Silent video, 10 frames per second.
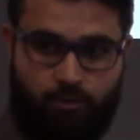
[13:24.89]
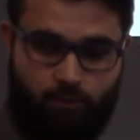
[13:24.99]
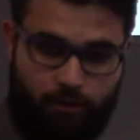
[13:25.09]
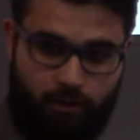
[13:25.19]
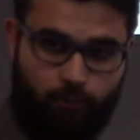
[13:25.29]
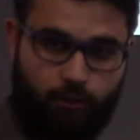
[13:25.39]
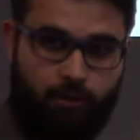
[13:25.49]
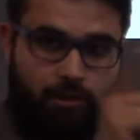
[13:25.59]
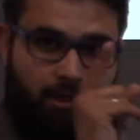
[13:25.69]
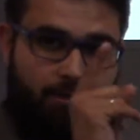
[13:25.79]
looking at a
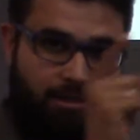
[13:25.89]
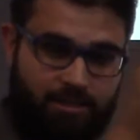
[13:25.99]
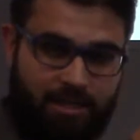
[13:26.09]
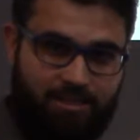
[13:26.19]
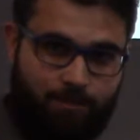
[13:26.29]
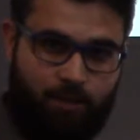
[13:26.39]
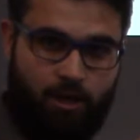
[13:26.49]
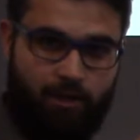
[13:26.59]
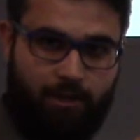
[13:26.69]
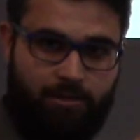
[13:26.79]
word and then seeing something
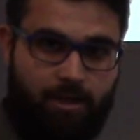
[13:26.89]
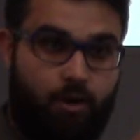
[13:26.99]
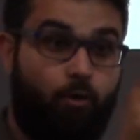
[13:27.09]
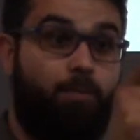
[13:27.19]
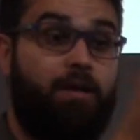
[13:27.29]
on it and saying, oh,